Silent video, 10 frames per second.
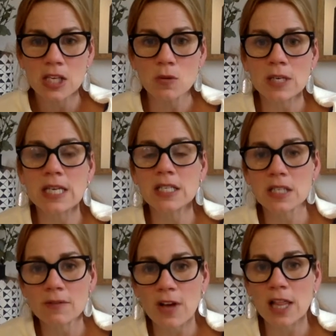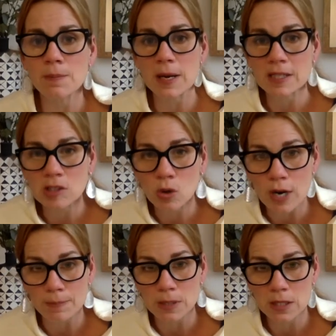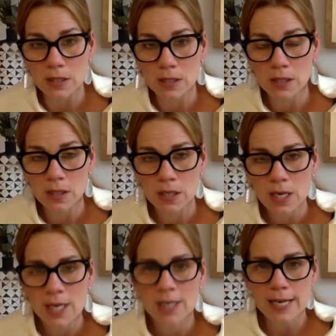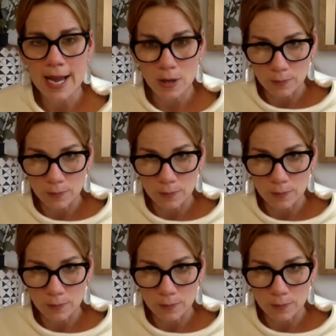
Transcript: You need to develop a script. Now,